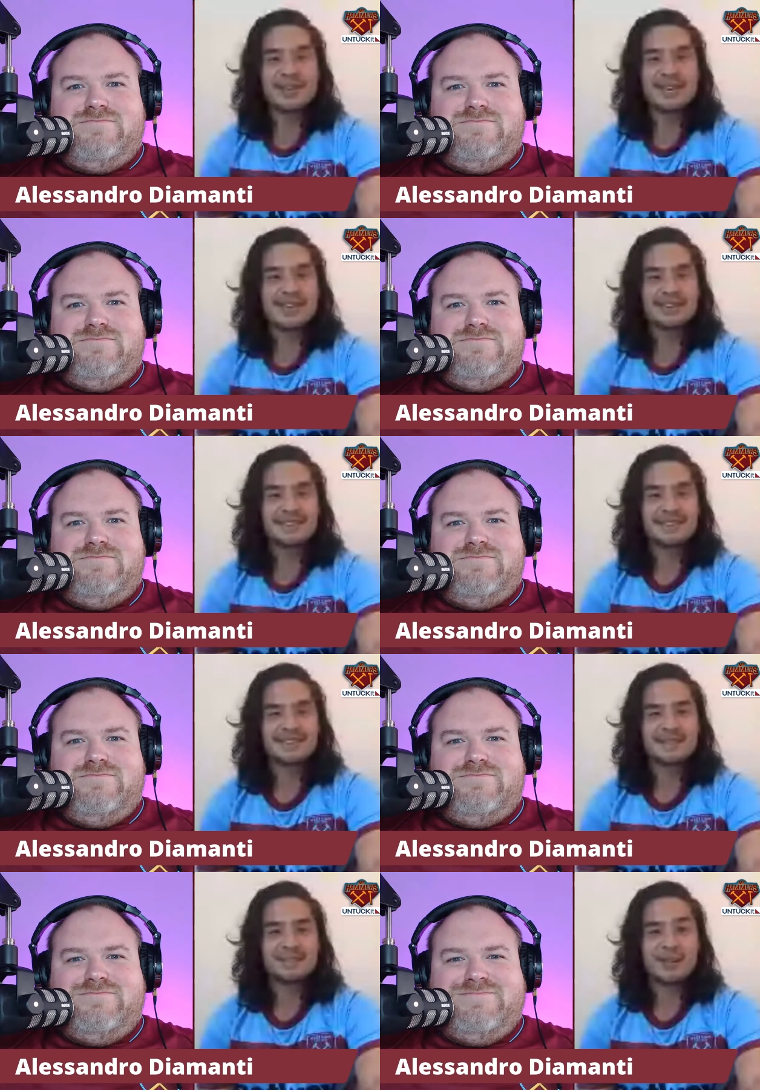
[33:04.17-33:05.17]
Speaker 1: thing,
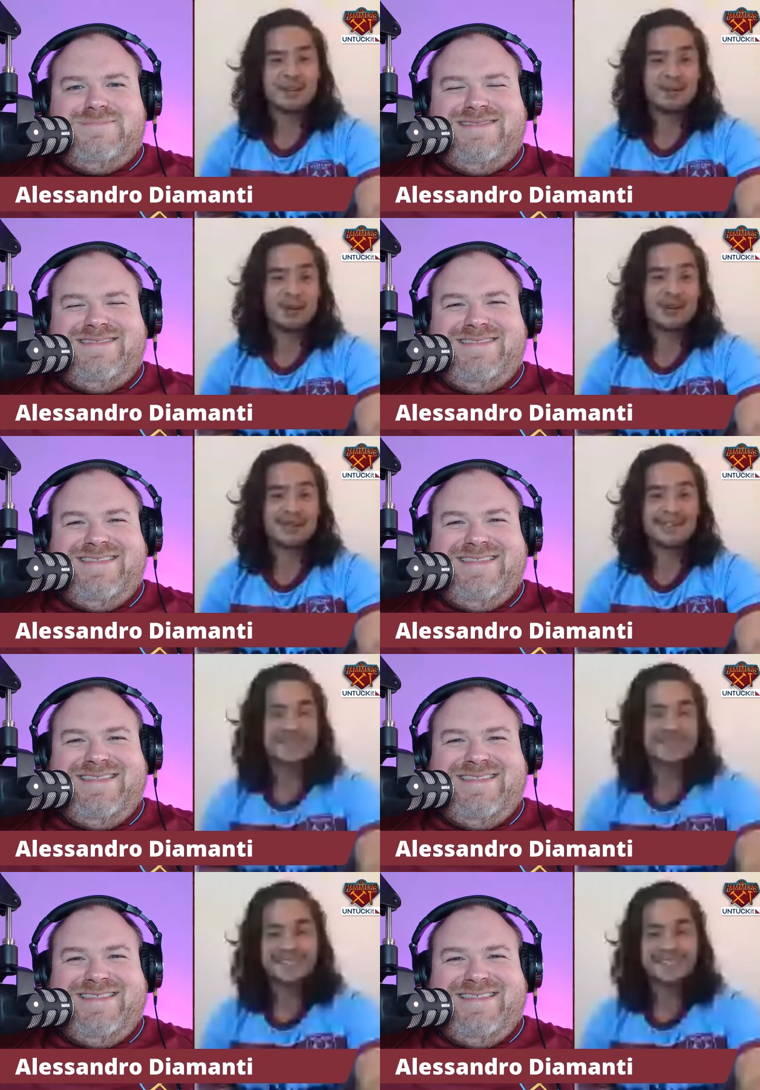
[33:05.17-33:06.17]
but it worked.
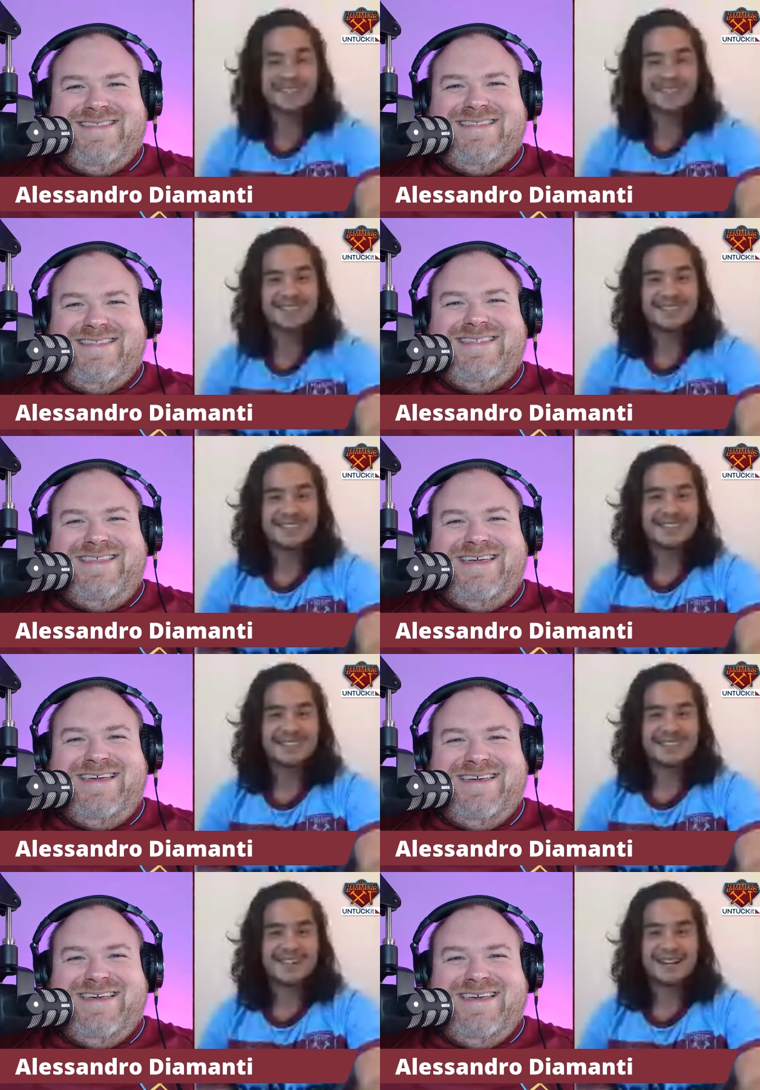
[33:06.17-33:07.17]
Yeah.
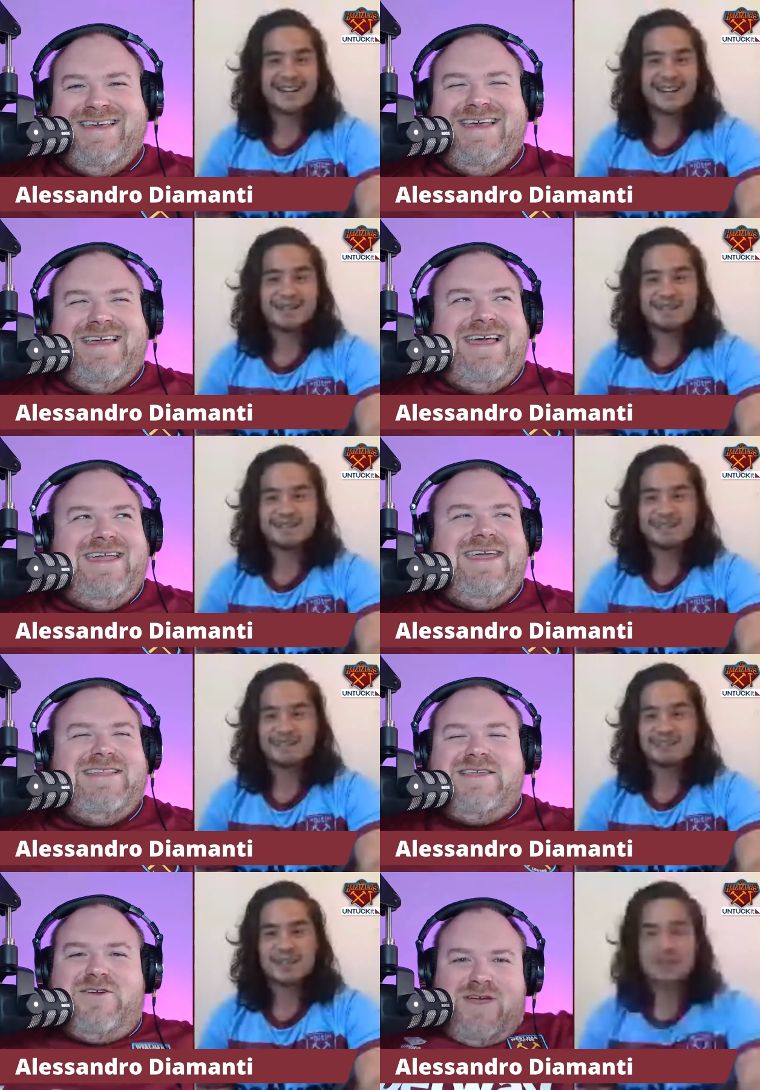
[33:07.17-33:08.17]
Speaker 2: And he
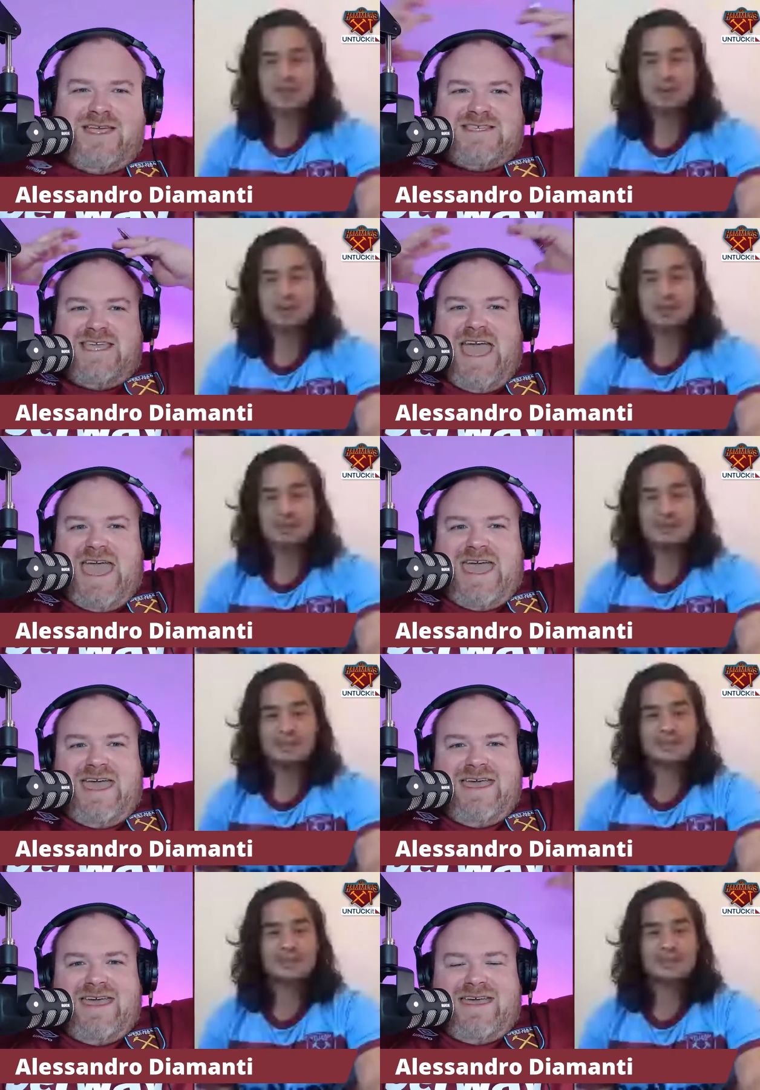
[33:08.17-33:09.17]
had the crazy Scored.
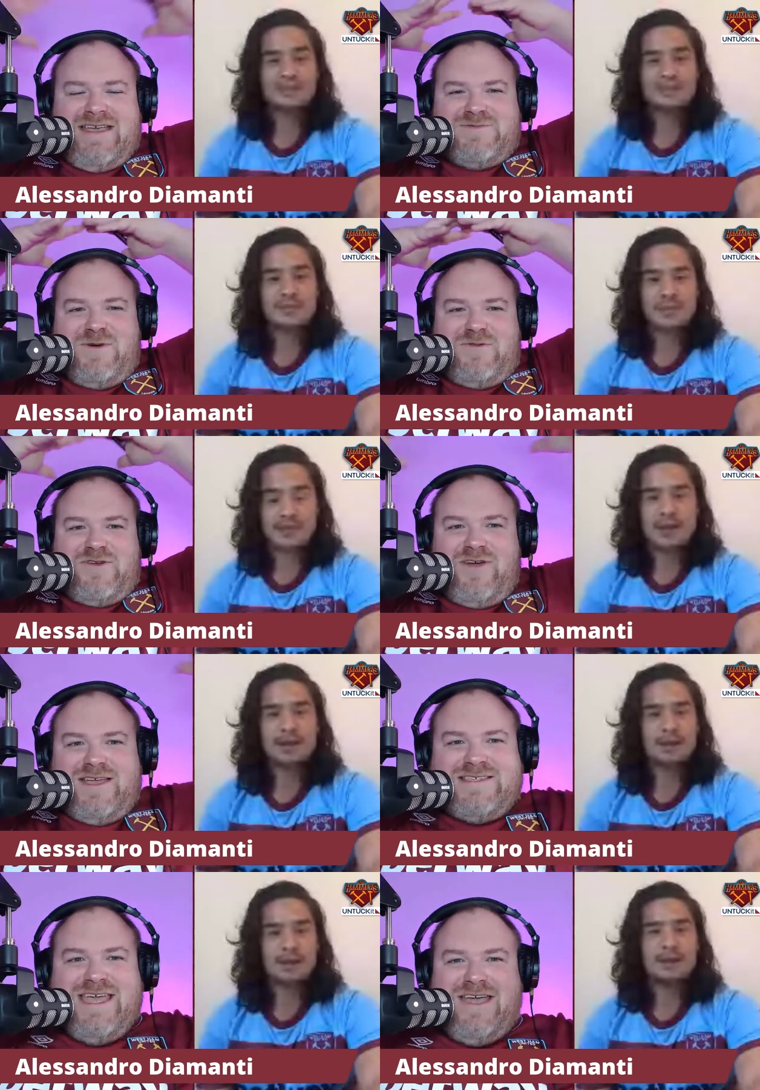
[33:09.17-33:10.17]
hair as well, the
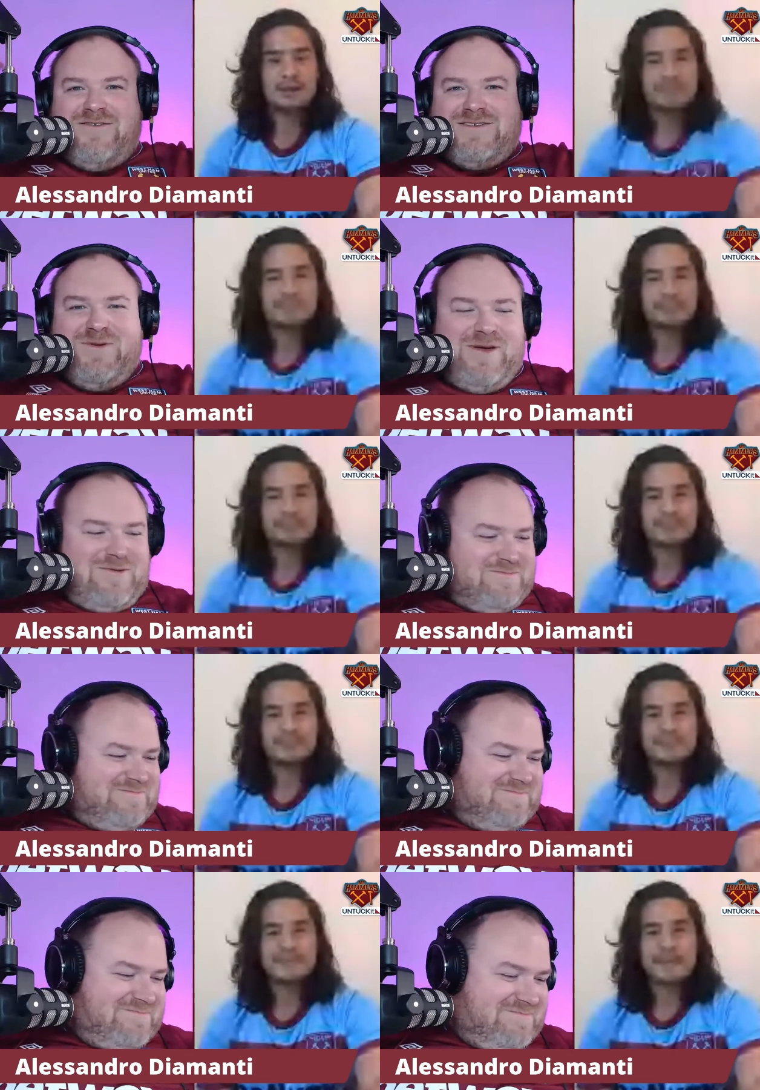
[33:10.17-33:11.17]
crazy hair as well.
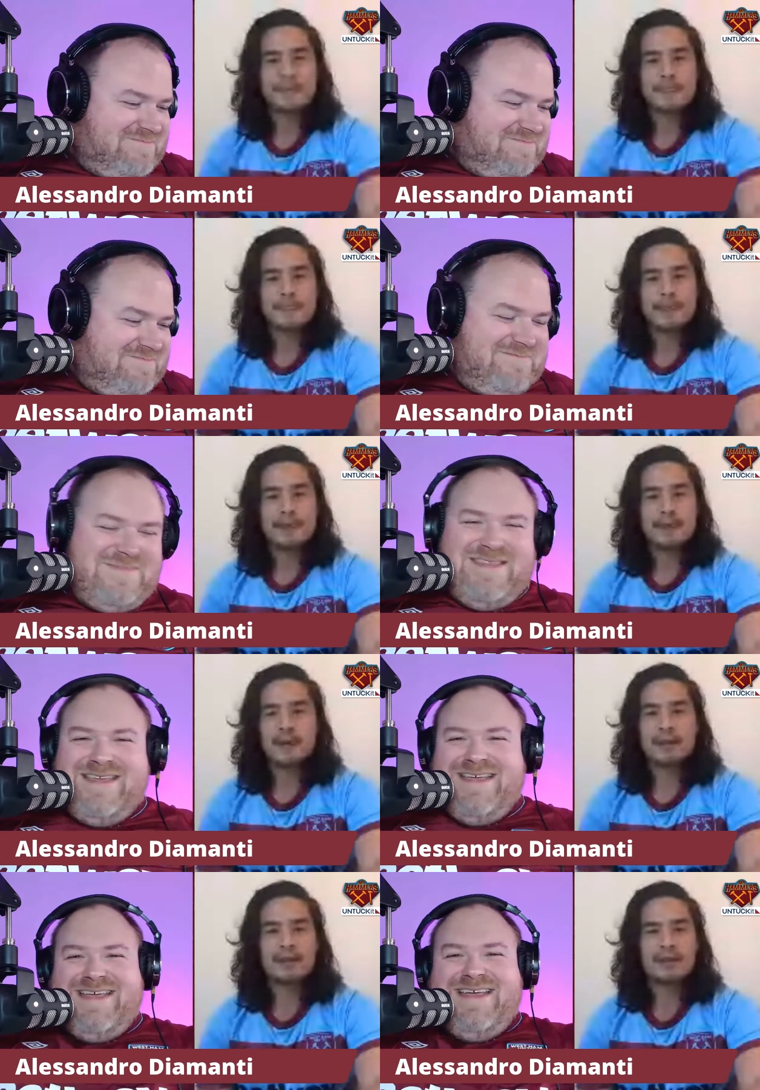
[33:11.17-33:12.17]

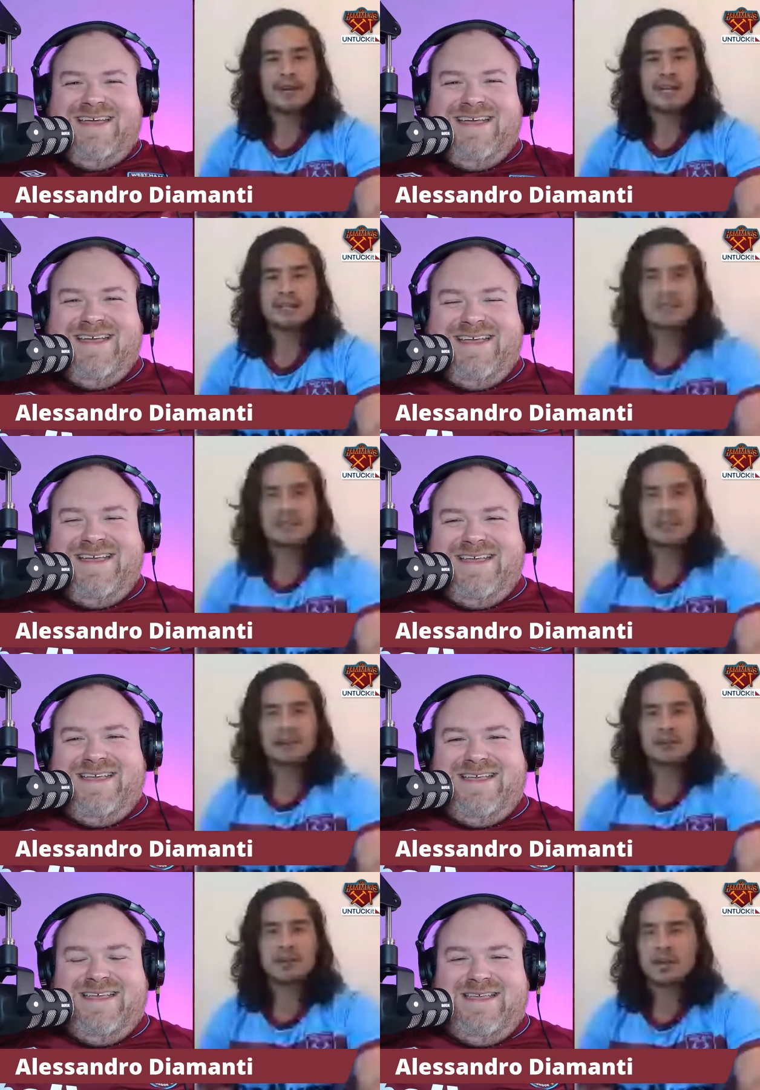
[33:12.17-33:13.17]
Speaker 1: Yeah.
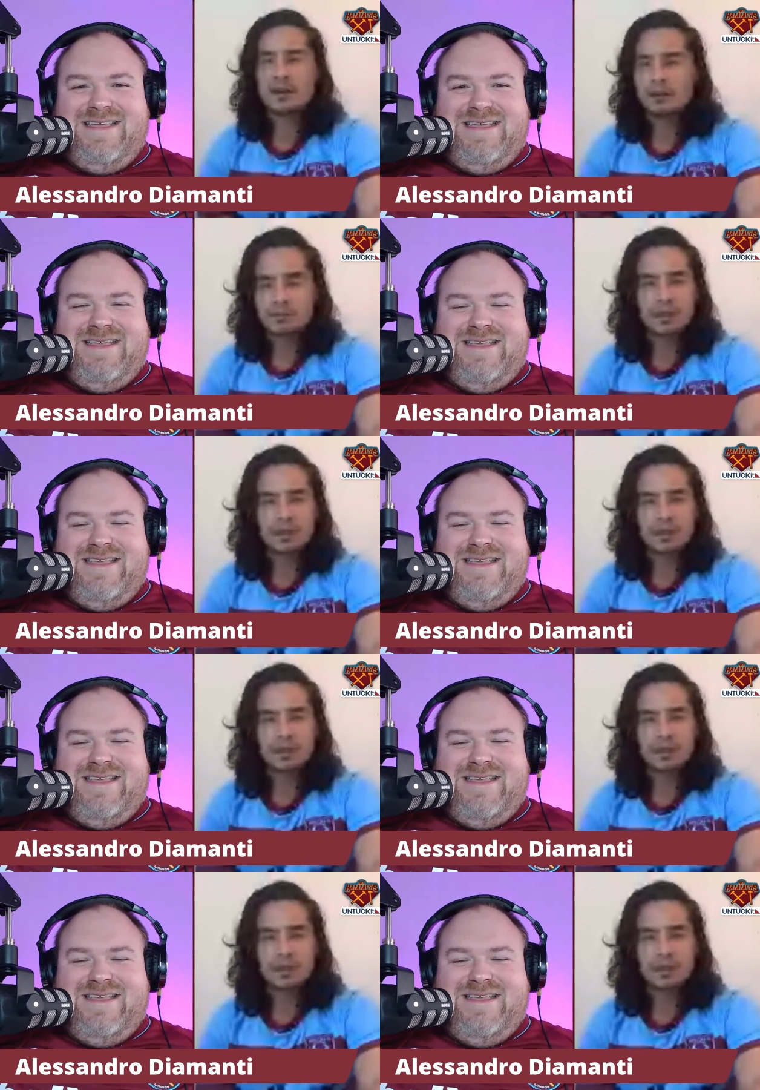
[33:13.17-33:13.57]
And I was like, oh,